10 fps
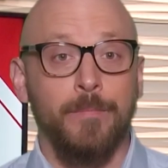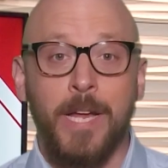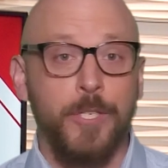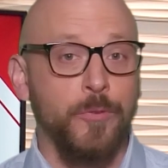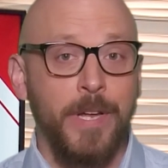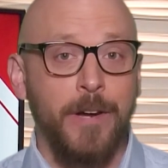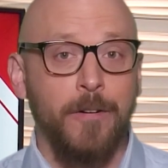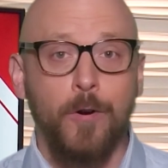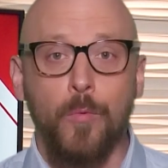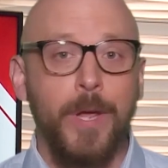at Straight
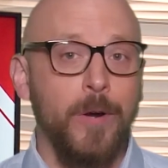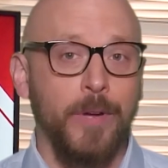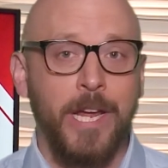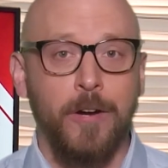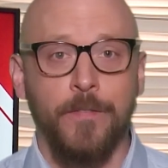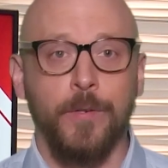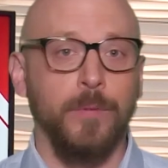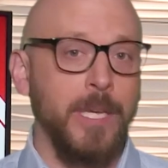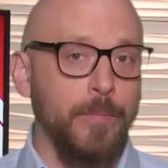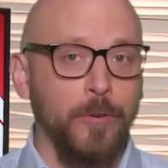Arrow, we don't care if you're
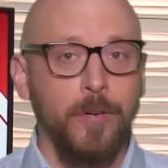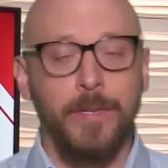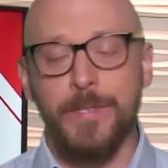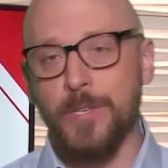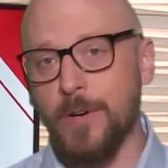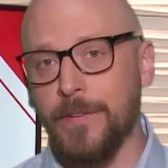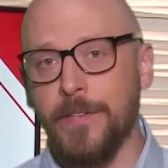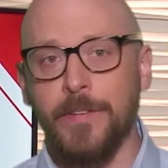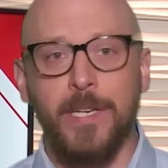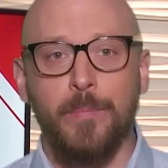liberal,
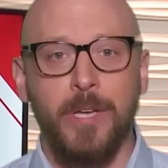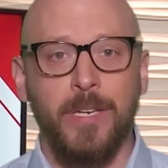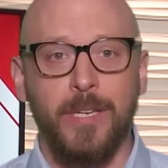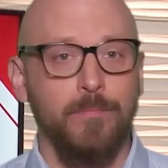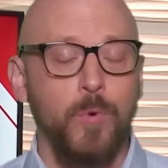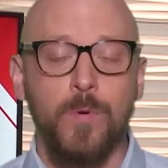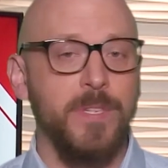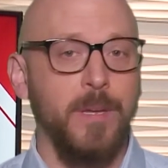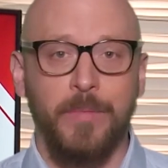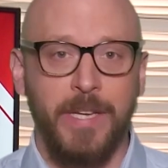conservative, independent, or
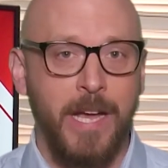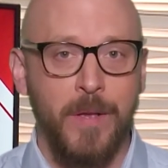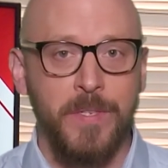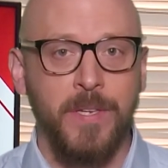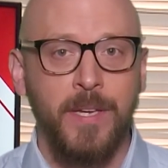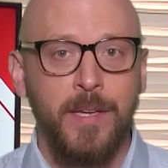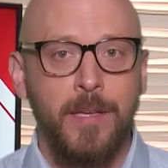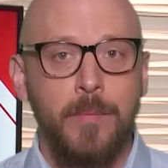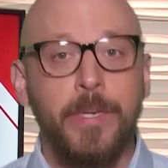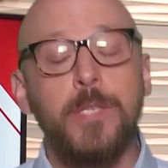something else,
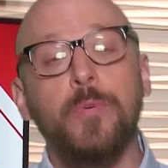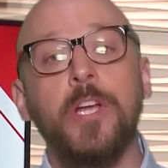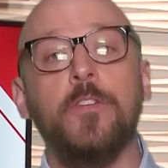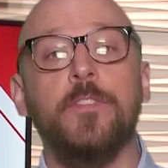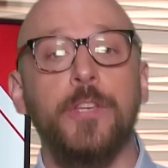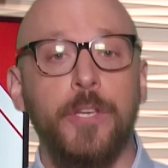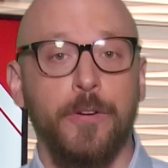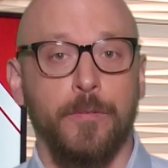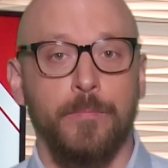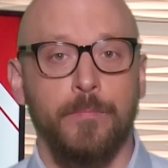because we're here for you.
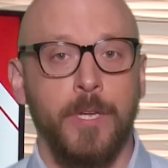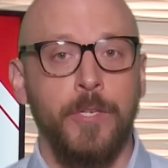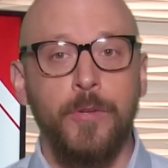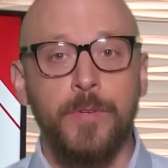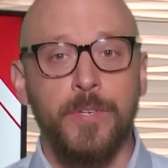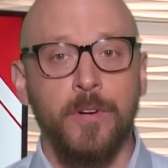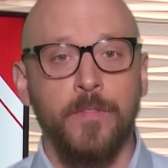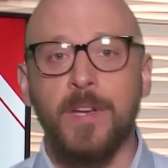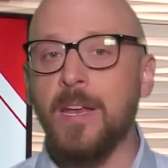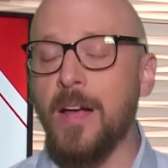You
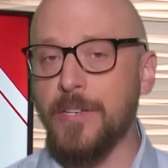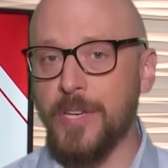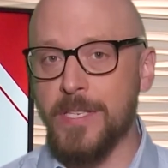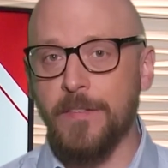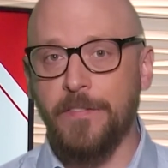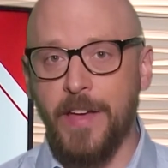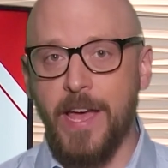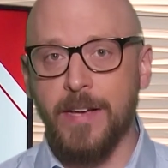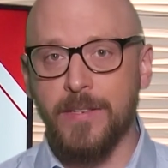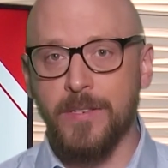deserve not just the
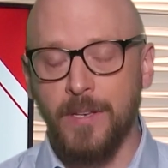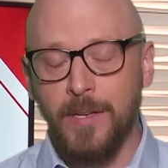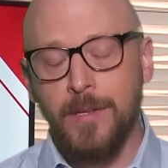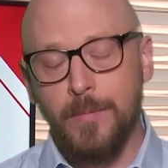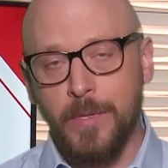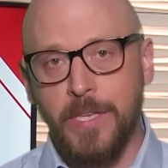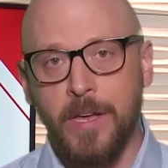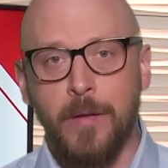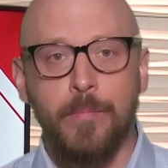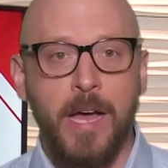facts, the
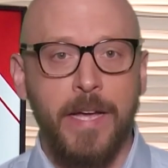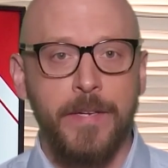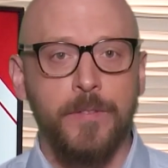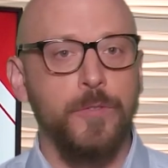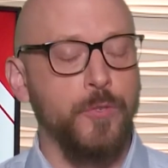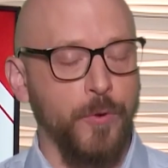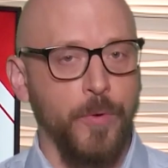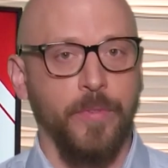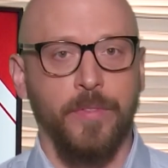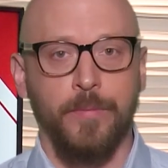unbiased
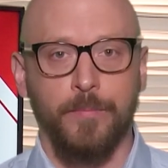truth.